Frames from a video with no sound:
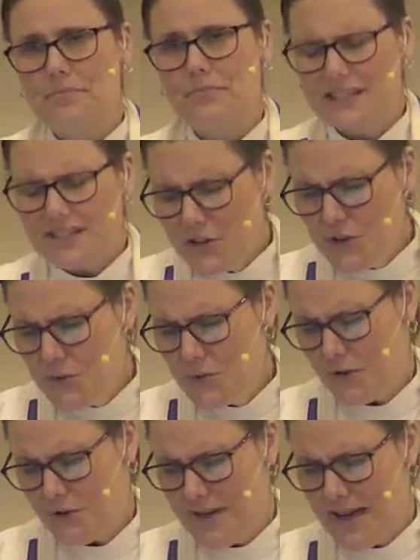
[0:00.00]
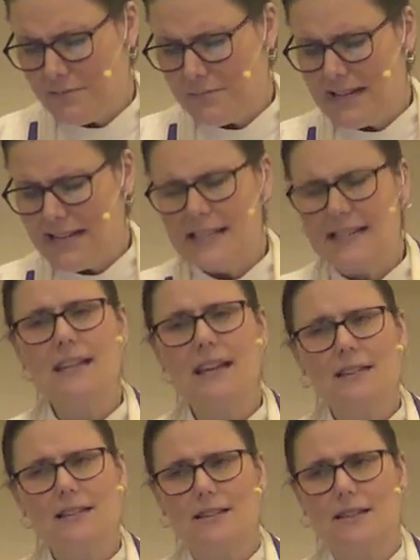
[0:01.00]
It's a new commandment, he
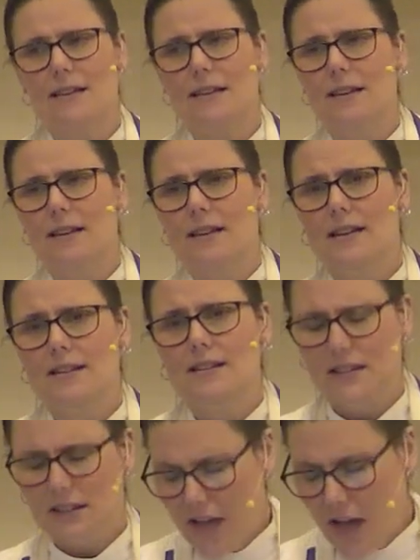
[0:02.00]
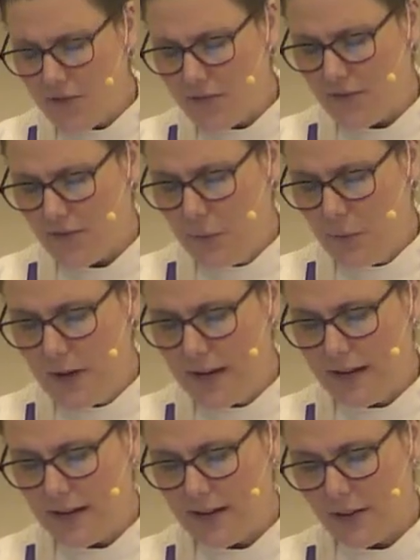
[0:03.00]
says, to love one
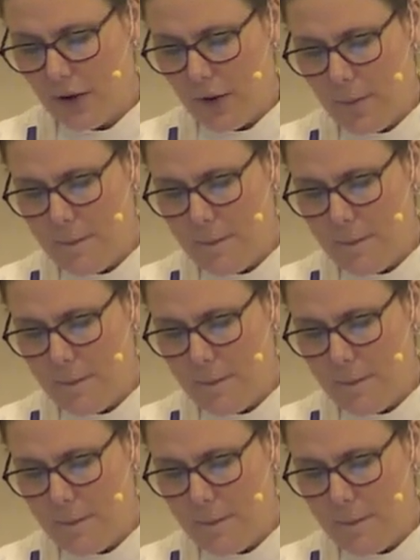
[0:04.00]
another.